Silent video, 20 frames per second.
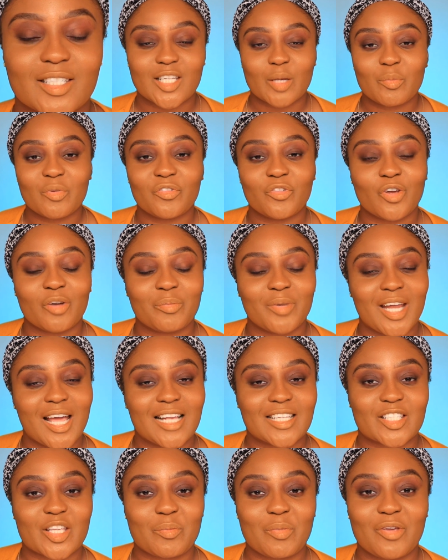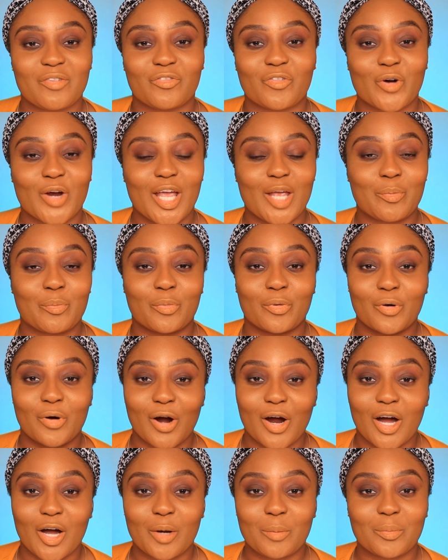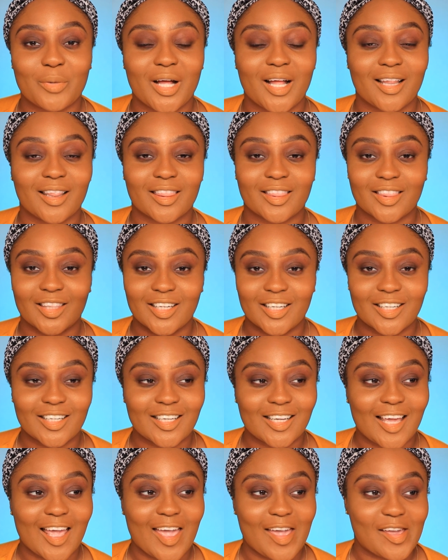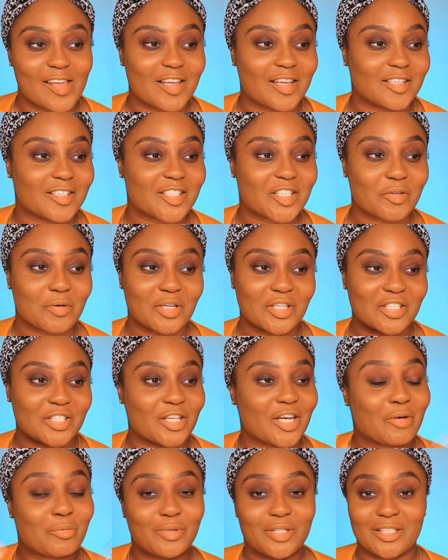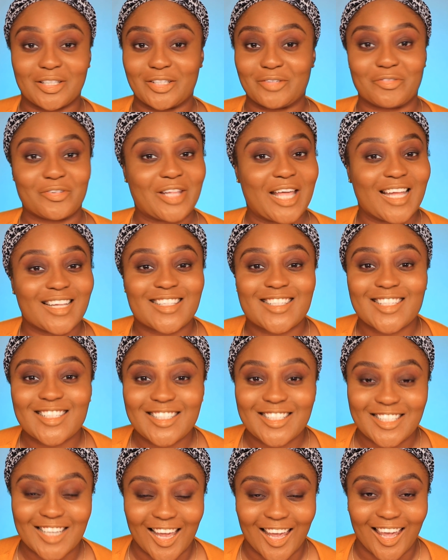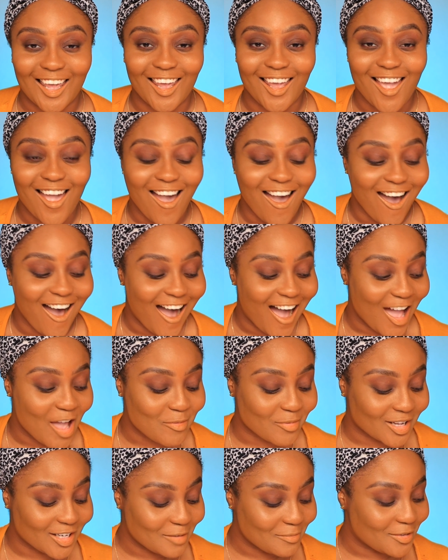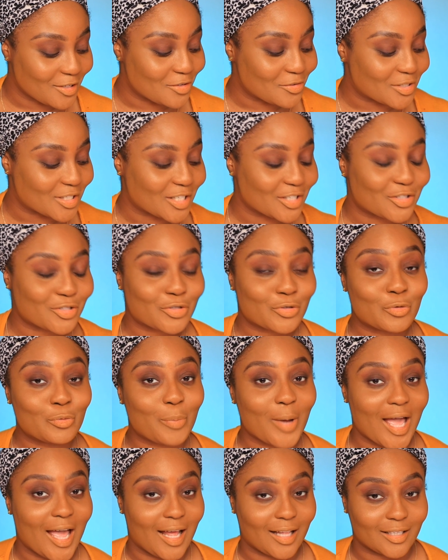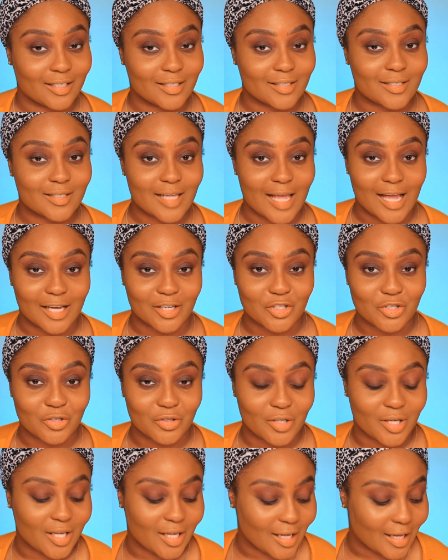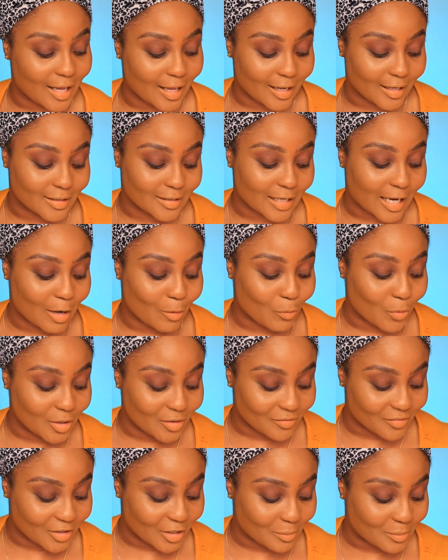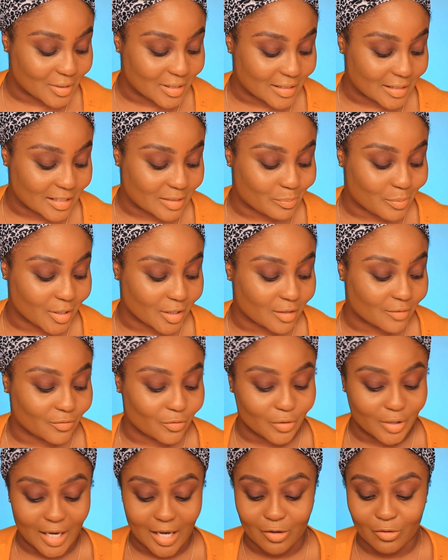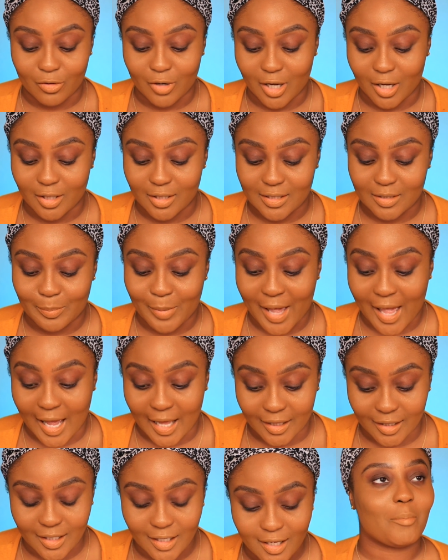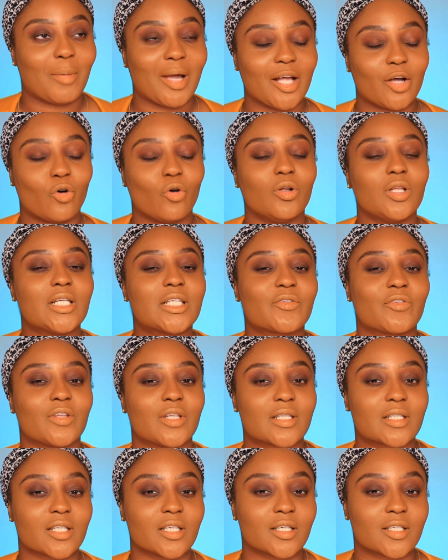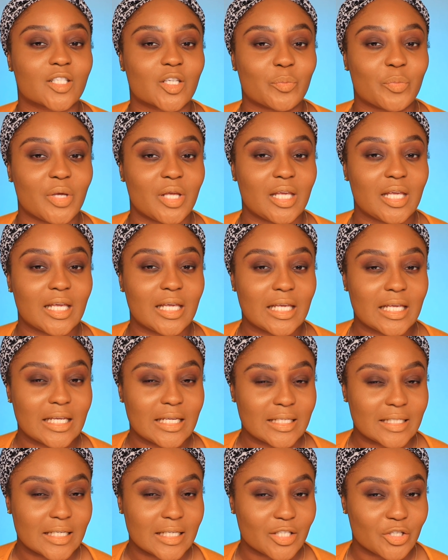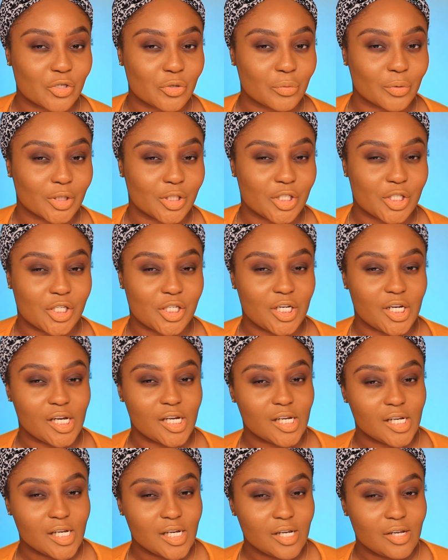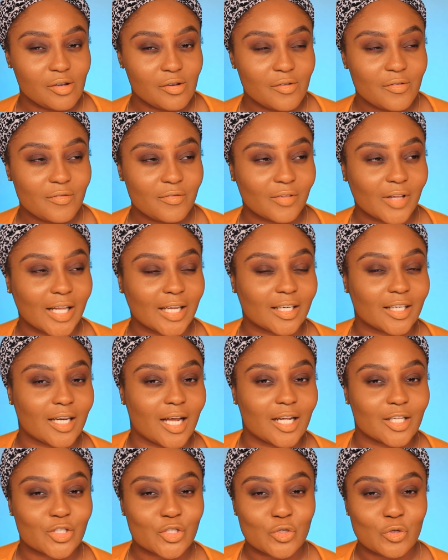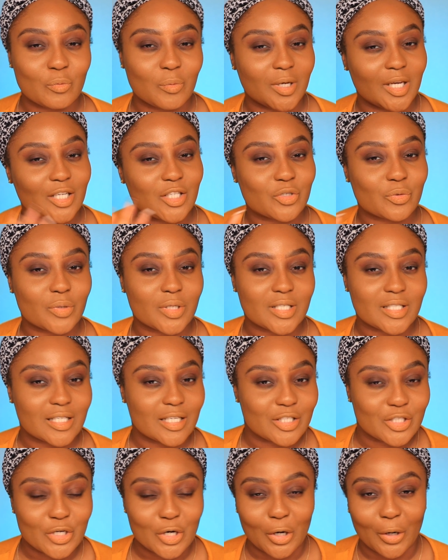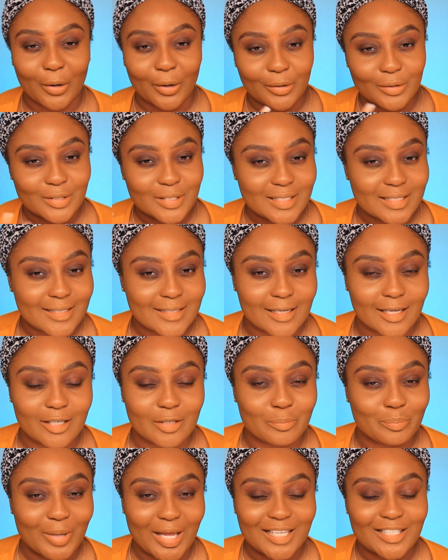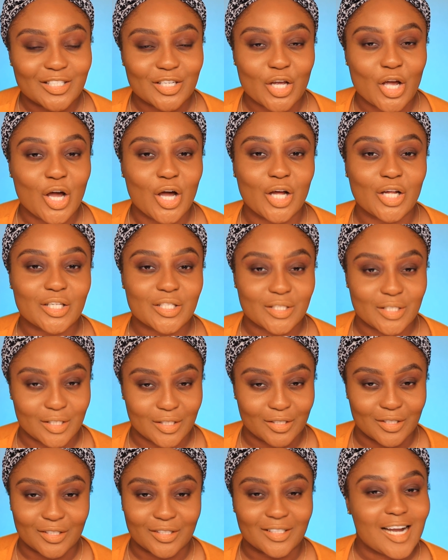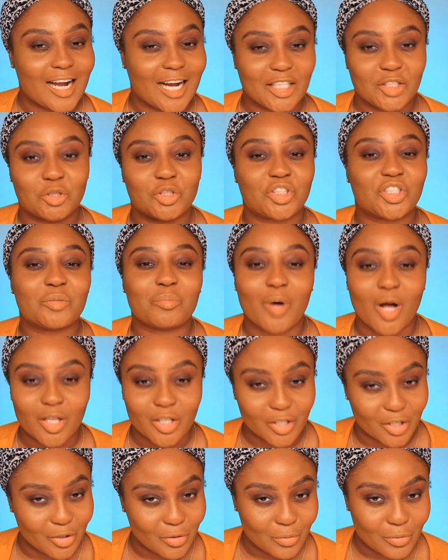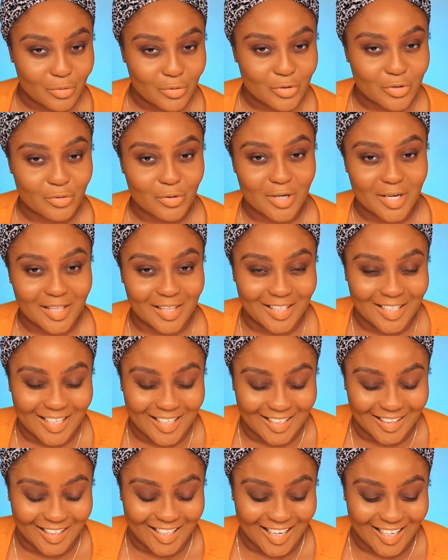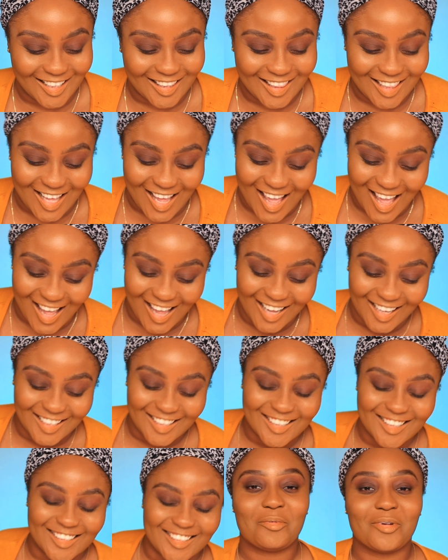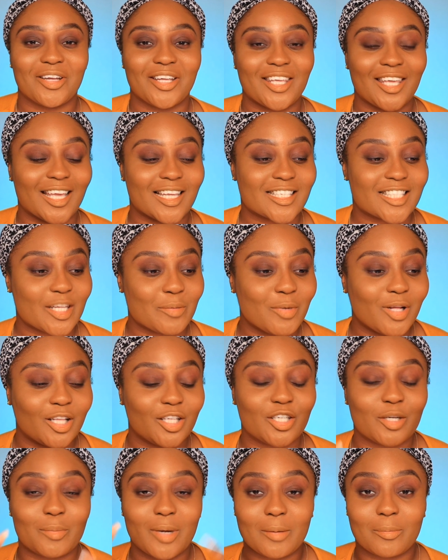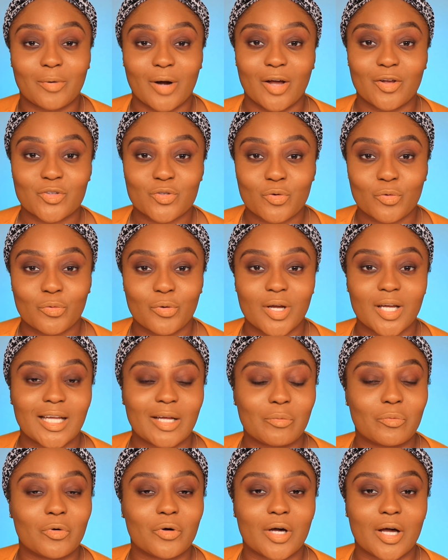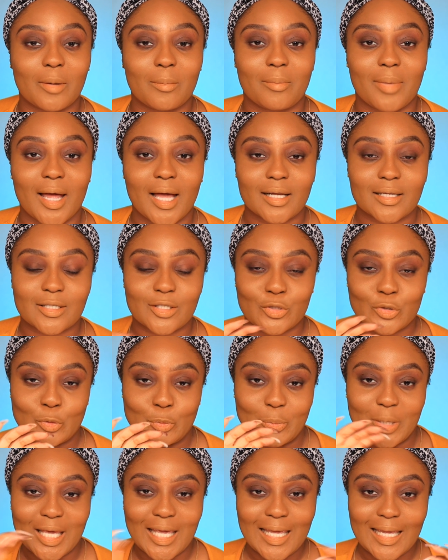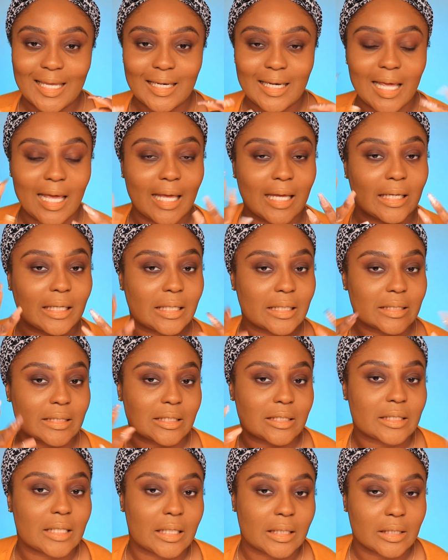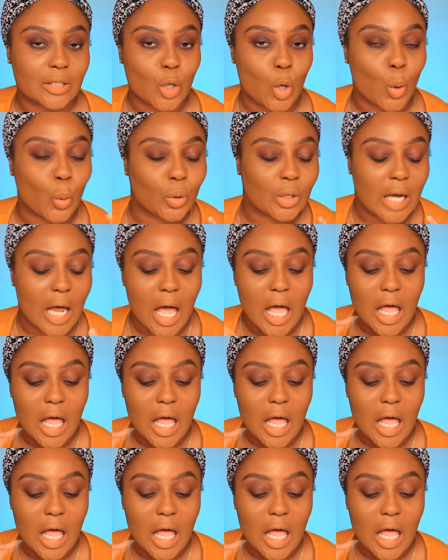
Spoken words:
Some of you have been asking me for a prom look, and so I just thought I would deliver that today. I'm gonna be using two palettes actually, and one of them is this Becca Volcano Goddess palette. My goal is for this look to be easy to achieve, like not too many twists and turns and pentagons and hydrogen molecules or anything like that. But yes, let me clean up my brows real quick and we'll come back, zoom in, and get started on